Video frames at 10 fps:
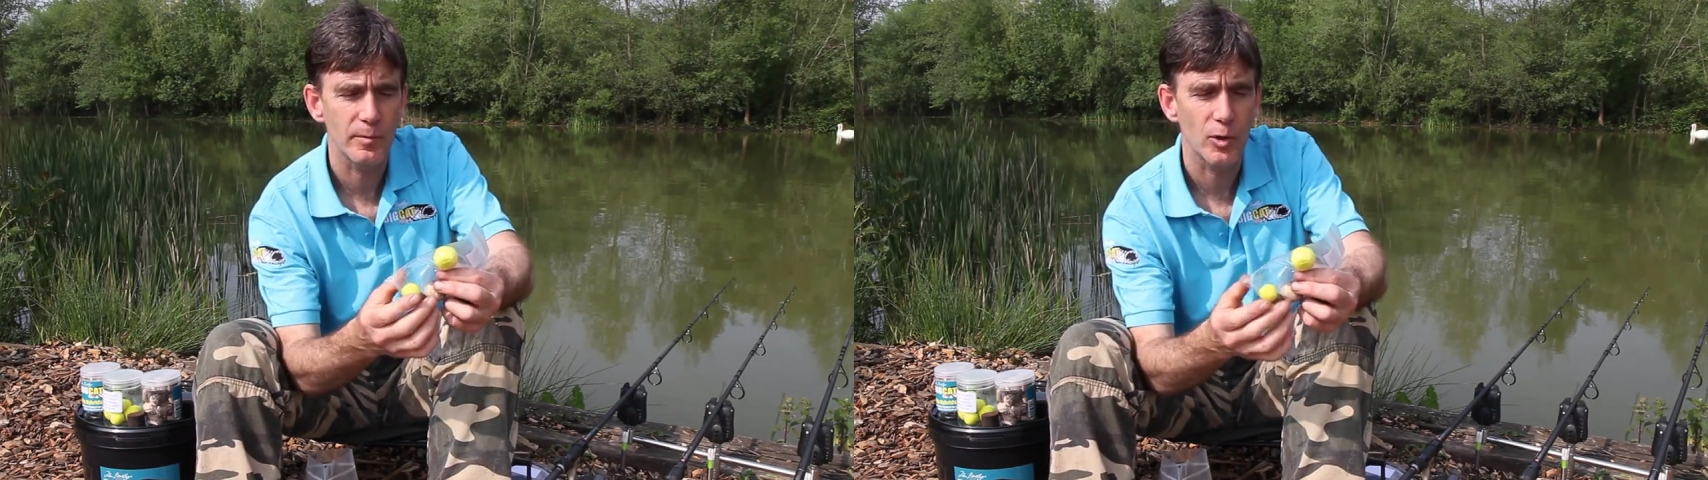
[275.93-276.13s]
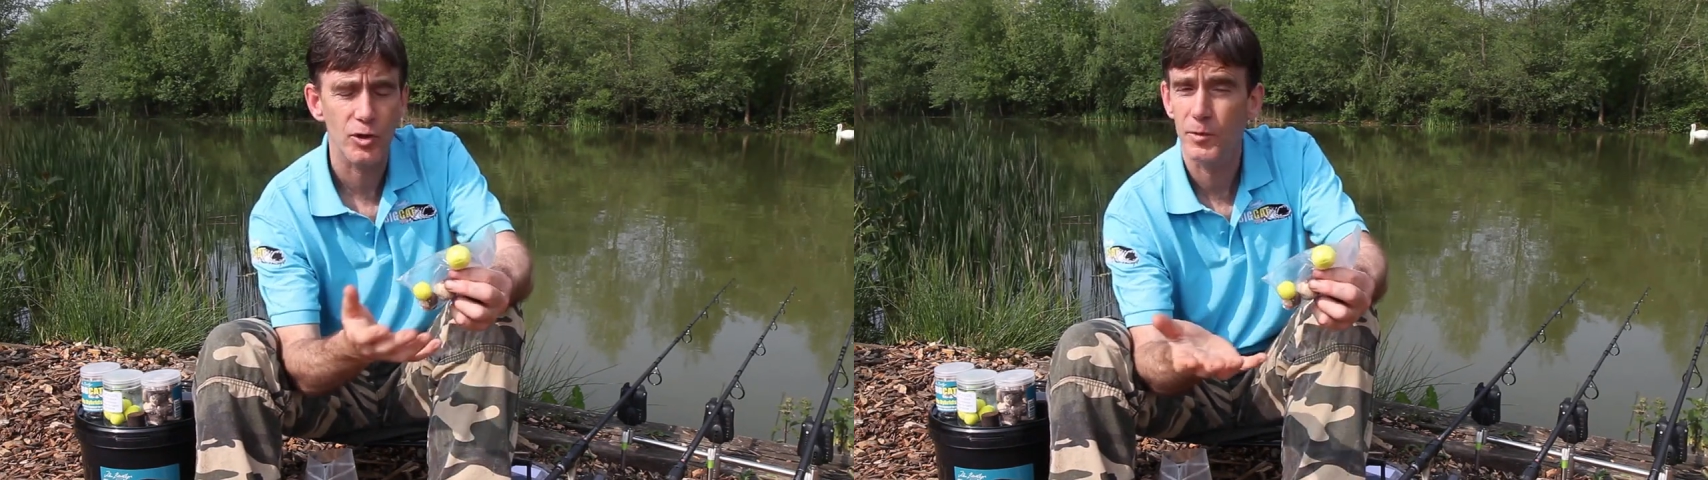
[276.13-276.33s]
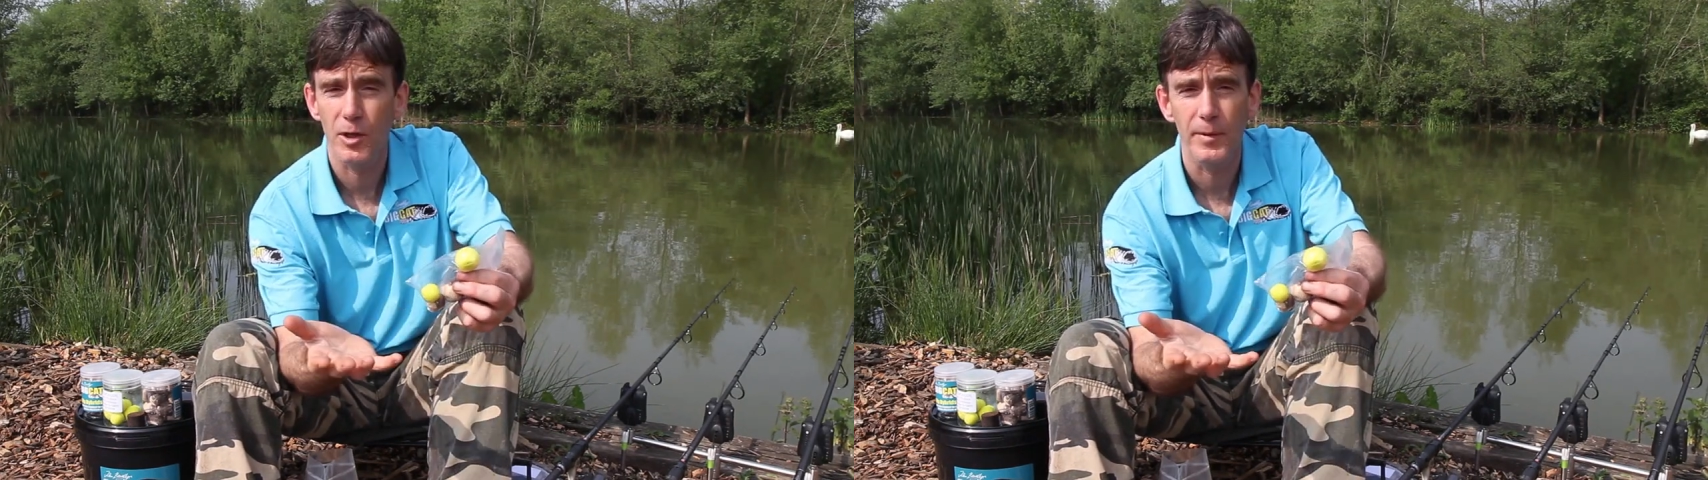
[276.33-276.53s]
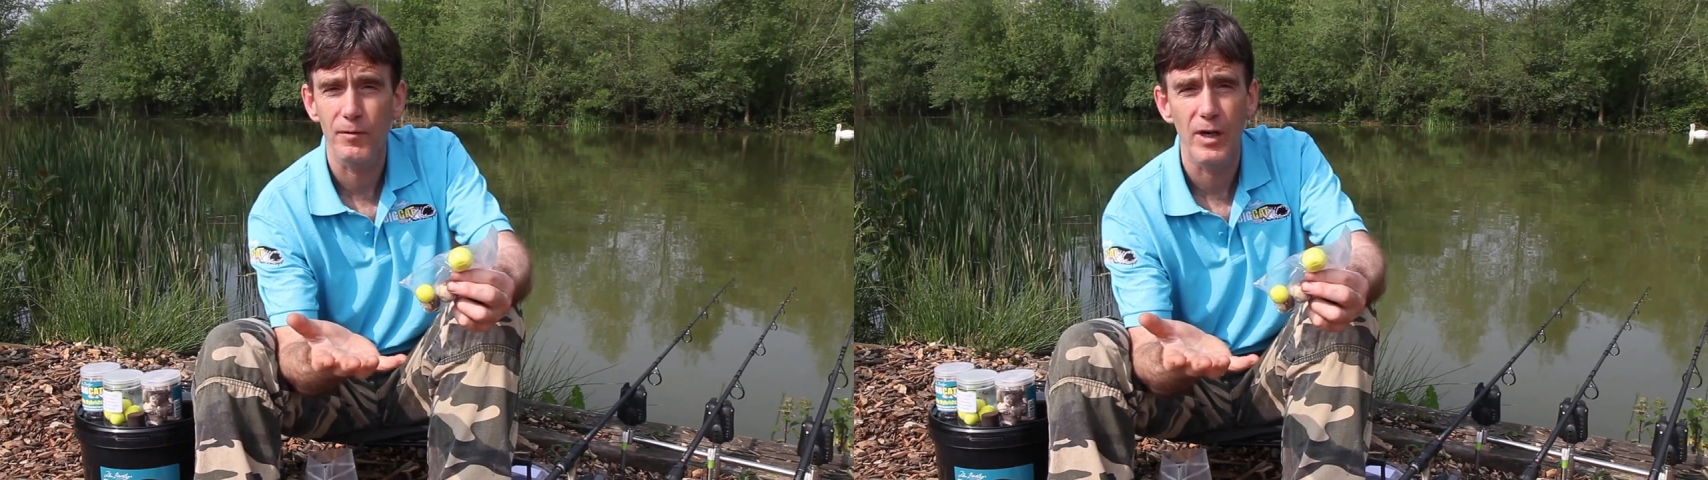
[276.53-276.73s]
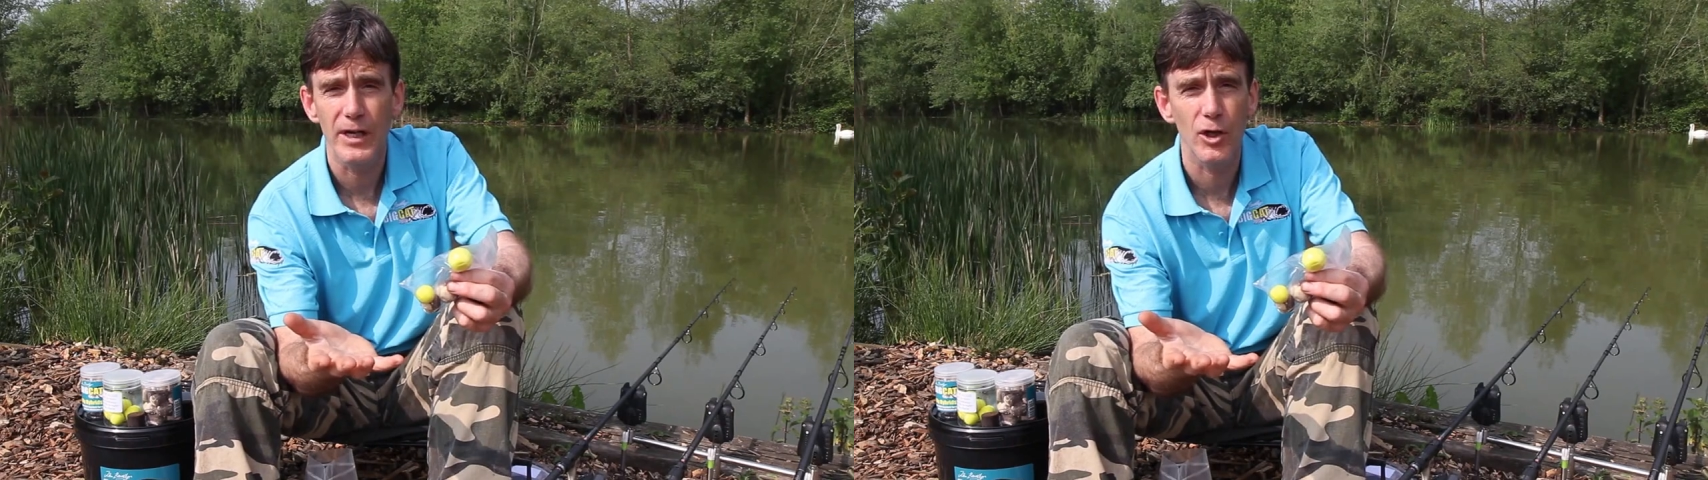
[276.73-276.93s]
bottom can be
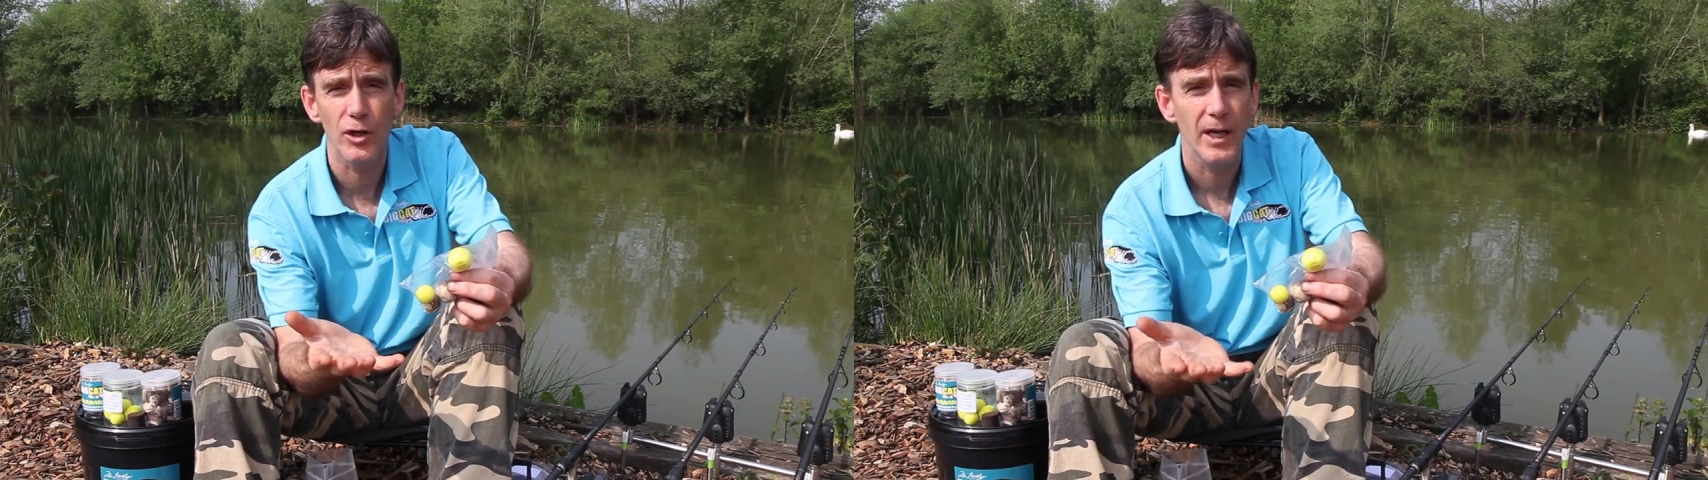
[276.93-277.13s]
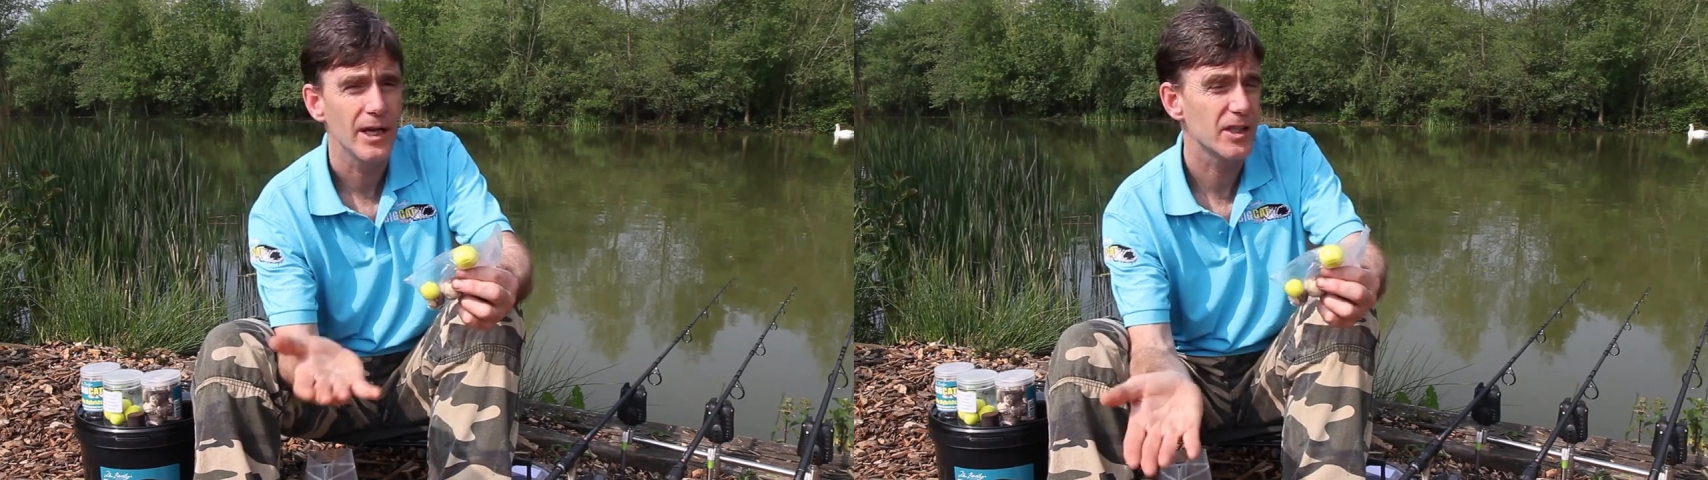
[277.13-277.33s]
really good,